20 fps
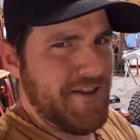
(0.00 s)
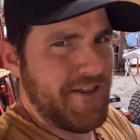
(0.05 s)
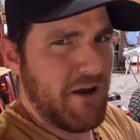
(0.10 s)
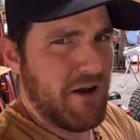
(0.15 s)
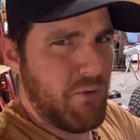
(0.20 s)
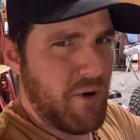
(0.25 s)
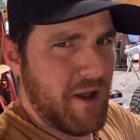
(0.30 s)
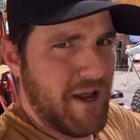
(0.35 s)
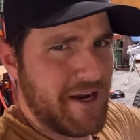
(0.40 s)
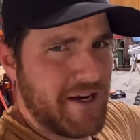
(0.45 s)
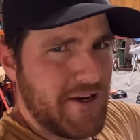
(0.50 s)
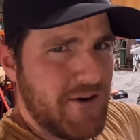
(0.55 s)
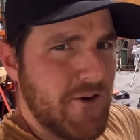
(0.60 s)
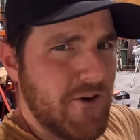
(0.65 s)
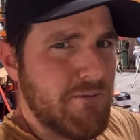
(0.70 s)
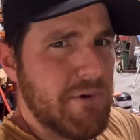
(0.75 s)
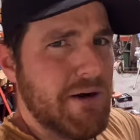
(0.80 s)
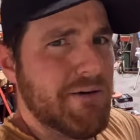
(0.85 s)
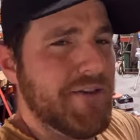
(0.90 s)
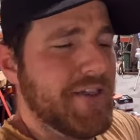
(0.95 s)
That way I can
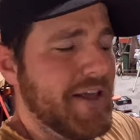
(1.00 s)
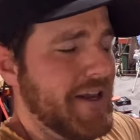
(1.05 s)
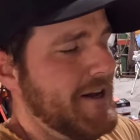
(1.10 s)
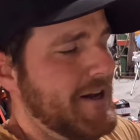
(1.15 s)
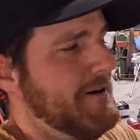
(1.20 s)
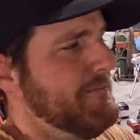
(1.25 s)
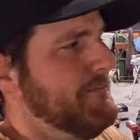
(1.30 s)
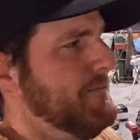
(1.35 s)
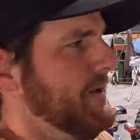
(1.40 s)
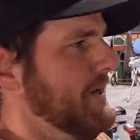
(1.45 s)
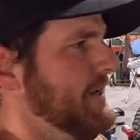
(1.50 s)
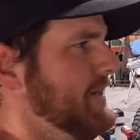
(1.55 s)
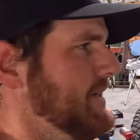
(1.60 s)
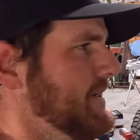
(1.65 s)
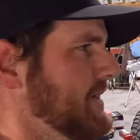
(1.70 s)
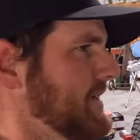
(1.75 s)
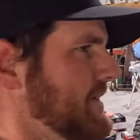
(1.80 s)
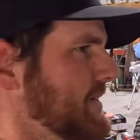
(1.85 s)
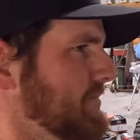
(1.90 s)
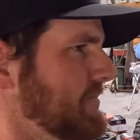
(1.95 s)
lube everything up
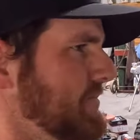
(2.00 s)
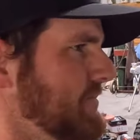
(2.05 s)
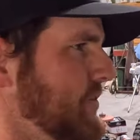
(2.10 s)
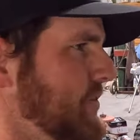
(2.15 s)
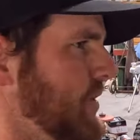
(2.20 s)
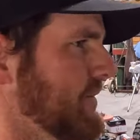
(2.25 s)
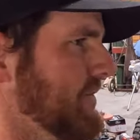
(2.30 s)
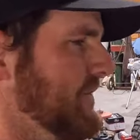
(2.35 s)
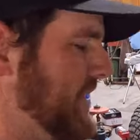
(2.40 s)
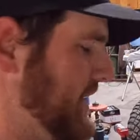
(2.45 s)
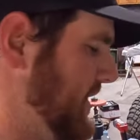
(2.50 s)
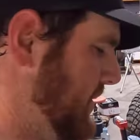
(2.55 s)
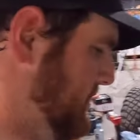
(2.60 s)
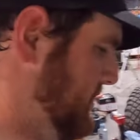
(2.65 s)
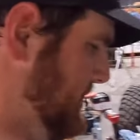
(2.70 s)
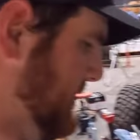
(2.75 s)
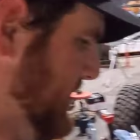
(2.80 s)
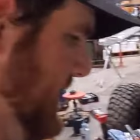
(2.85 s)
and know everything goes